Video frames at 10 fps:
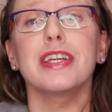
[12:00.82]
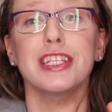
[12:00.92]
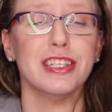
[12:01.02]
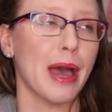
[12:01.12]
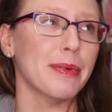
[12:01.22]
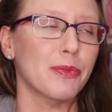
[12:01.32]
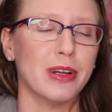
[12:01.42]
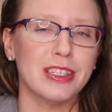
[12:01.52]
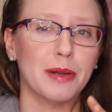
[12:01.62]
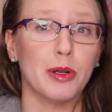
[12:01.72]
had just happened
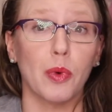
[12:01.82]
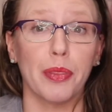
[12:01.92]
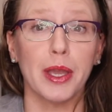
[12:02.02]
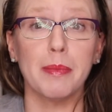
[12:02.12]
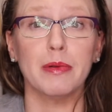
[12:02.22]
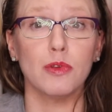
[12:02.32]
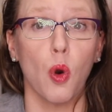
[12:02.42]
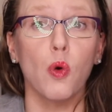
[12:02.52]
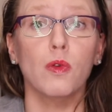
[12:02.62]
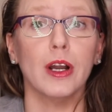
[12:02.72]
once, that would have been one thing, but it was
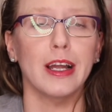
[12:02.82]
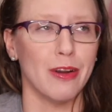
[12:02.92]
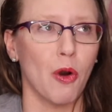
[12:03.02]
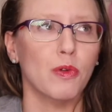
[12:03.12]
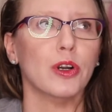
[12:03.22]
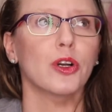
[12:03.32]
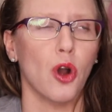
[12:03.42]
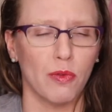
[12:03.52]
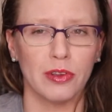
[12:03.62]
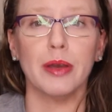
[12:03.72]
over and over and
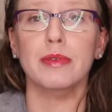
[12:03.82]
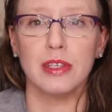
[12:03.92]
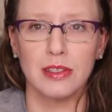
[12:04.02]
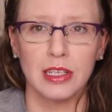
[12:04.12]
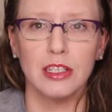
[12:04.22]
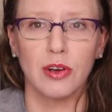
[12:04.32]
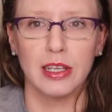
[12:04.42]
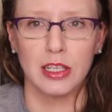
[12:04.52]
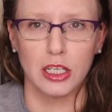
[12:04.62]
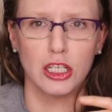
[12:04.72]
over. That was a scene
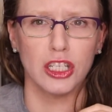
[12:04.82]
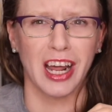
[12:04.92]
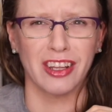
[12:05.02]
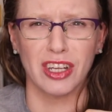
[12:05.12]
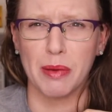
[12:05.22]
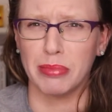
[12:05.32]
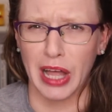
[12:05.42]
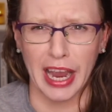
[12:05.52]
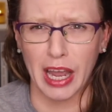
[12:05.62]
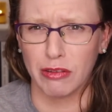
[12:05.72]
transition. She'd either get
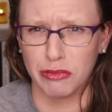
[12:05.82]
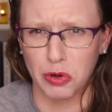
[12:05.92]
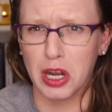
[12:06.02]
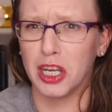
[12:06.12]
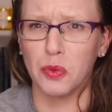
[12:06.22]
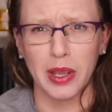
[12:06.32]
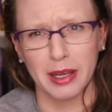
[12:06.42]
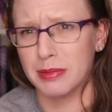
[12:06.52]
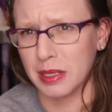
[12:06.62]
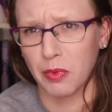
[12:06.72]
blackout drunk and wake
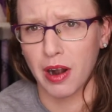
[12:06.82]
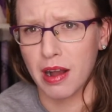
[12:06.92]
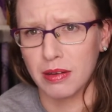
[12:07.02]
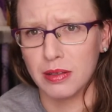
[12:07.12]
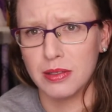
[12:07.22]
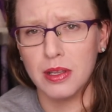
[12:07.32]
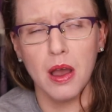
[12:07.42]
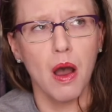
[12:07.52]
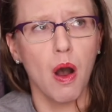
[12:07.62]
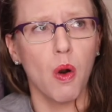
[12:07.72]
up somewhere else,
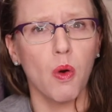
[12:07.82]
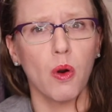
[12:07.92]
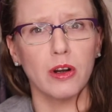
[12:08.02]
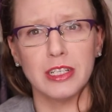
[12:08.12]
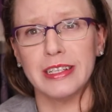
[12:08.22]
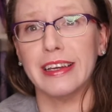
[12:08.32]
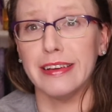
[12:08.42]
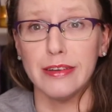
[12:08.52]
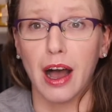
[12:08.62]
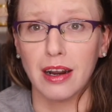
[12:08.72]
or she'd get
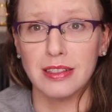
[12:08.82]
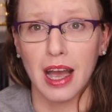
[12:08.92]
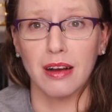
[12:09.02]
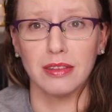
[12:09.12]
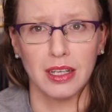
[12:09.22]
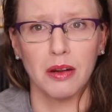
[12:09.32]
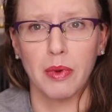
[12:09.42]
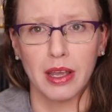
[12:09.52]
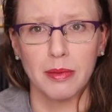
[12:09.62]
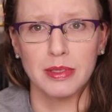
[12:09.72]
knocked out and
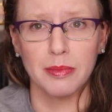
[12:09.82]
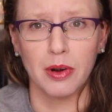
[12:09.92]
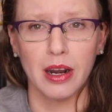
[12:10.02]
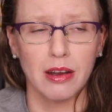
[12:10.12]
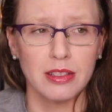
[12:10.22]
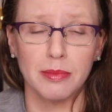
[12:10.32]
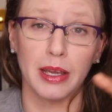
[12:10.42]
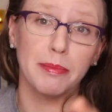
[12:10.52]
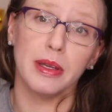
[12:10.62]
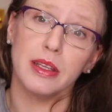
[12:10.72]
wake up somewhere else. I'm
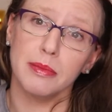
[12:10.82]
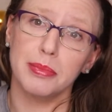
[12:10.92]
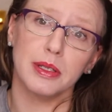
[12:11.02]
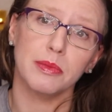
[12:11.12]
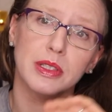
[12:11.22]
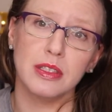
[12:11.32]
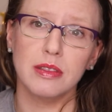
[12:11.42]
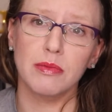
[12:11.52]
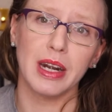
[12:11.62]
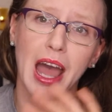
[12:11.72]
like, but
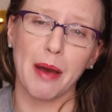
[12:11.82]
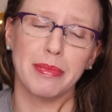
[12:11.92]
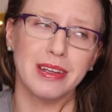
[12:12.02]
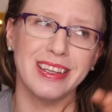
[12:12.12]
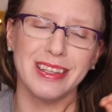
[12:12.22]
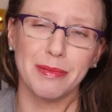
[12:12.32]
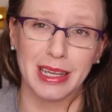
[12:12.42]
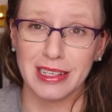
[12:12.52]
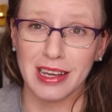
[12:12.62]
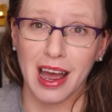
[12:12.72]
what happened in the
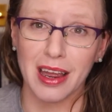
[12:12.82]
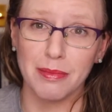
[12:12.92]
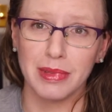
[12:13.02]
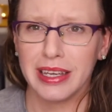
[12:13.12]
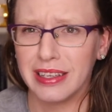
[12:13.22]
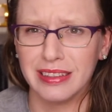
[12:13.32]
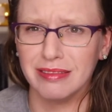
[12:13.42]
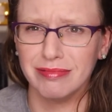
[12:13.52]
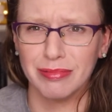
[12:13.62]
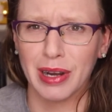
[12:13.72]
meantime? Like,
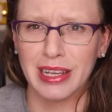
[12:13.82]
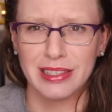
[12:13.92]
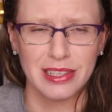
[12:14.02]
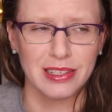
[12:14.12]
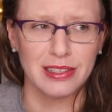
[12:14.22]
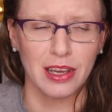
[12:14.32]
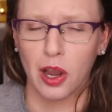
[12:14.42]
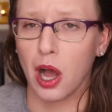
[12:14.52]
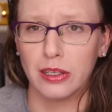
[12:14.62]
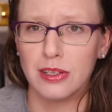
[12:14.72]
why is this a
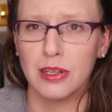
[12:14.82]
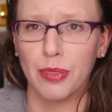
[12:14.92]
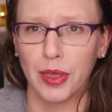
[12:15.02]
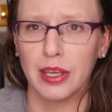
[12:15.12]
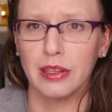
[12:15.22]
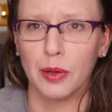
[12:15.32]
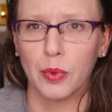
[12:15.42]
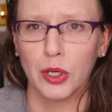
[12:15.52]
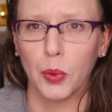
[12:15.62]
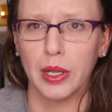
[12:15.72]
constant thing that
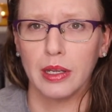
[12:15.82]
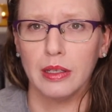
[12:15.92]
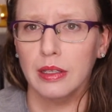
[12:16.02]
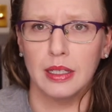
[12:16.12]
we're doing?